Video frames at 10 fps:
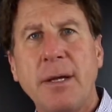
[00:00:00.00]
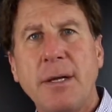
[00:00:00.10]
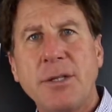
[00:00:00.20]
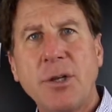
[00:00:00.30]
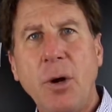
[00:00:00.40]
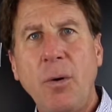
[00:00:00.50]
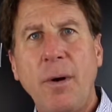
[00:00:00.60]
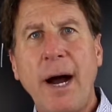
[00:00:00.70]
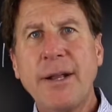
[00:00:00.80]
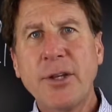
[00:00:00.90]

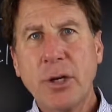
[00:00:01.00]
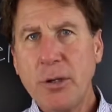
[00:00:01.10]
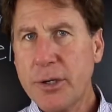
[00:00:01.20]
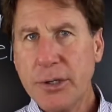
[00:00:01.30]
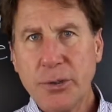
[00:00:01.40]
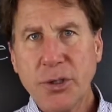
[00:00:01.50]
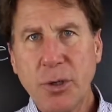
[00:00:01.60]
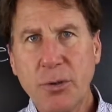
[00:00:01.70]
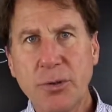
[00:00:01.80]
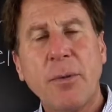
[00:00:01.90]
So I took a look at her
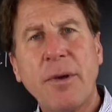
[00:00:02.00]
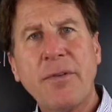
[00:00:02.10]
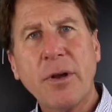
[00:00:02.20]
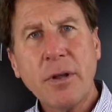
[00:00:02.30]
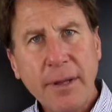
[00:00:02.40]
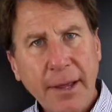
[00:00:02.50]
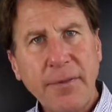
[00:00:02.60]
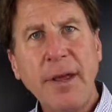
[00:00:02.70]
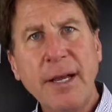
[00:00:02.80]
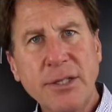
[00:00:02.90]
shoulder. We took a
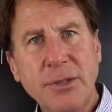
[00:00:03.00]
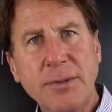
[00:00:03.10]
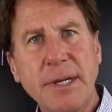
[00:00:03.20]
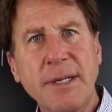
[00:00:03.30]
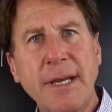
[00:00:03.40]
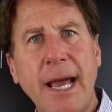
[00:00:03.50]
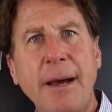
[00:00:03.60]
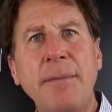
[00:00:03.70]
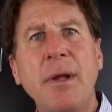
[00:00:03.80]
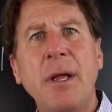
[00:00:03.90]
lengthy history
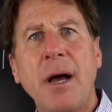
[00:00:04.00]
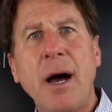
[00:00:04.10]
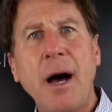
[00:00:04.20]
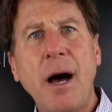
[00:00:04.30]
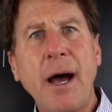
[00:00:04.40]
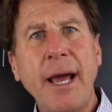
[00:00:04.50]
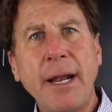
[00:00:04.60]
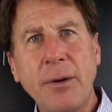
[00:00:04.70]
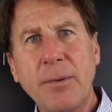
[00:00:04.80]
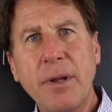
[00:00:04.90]
exam, and
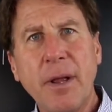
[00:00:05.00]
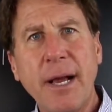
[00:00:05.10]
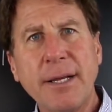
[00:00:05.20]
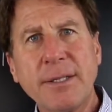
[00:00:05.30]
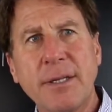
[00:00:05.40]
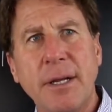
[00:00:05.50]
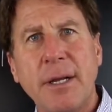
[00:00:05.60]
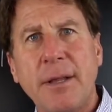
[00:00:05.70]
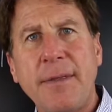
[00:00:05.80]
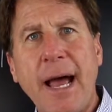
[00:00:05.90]
I realized
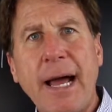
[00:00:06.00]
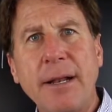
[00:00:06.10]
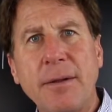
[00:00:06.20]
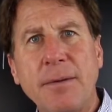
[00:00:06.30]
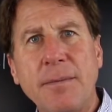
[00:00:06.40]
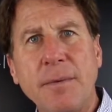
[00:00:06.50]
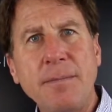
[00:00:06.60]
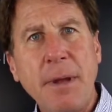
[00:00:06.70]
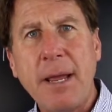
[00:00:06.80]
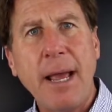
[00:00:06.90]
that
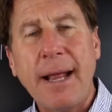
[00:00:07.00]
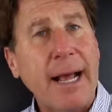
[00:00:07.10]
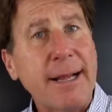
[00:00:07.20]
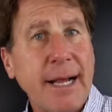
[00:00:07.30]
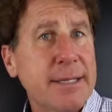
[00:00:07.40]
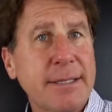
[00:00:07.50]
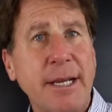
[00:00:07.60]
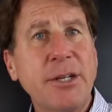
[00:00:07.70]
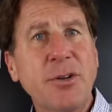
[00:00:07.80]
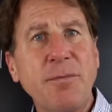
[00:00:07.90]
at that
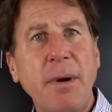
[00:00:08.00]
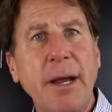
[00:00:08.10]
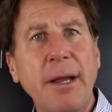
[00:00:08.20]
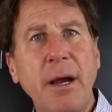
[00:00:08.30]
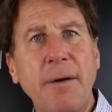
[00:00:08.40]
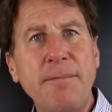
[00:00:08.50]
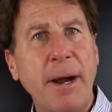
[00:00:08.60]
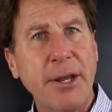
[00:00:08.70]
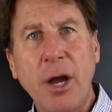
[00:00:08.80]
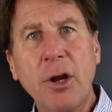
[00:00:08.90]
stage of
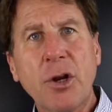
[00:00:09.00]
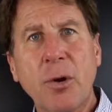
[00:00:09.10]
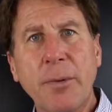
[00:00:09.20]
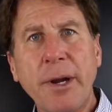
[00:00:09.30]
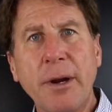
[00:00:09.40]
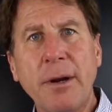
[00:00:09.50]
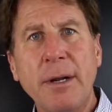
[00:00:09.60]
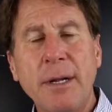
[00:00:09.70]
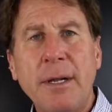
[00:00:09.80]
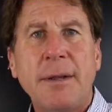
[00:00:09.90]
my young career,
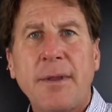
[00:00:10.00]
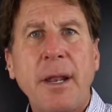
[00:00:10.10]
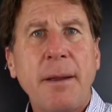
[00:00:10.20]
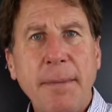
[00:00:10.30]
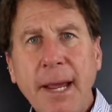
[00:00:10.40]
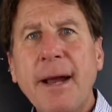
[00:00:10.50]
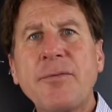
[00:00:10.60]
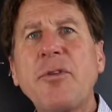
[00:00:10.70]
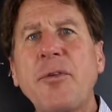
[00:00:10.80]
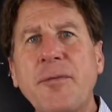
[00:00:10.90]
that I may have
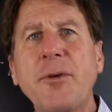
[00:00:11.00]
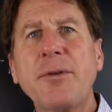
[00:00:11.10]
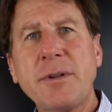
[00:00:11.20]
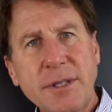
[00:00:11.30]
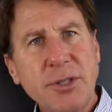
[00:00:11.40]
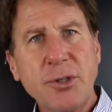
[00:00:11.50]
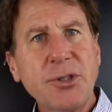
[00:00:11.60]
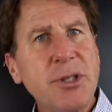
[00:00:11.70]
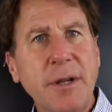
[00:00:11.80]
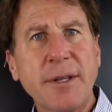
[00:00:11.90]
to defer to the
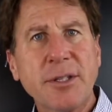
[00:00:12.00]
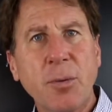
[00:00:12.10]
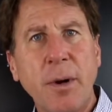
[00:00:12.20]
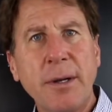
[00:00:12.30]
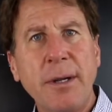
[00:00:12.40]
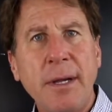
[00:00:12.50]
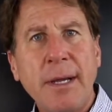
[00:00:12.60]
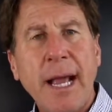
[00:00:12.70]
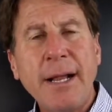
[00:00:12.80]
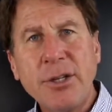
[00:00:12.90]
surgeon on this one
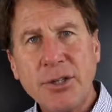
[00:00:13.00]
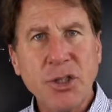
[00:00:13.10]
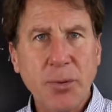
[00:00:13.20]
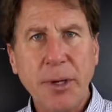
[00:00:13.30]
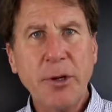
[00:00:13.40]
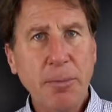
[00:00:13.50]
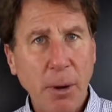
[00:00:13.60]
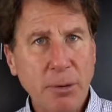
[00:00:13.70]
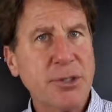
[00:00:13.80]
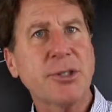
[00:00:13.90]
and just treat her
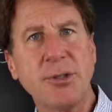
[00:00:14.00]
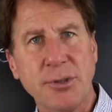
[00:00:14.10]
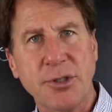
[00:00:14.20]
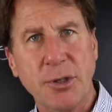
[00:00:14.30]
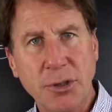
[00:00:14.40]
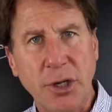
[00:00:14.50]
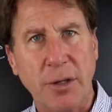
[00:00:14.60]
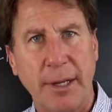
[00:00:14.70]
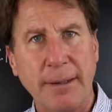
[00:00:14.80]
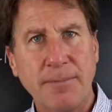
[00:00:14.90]

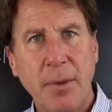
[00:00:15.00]
post-surgically.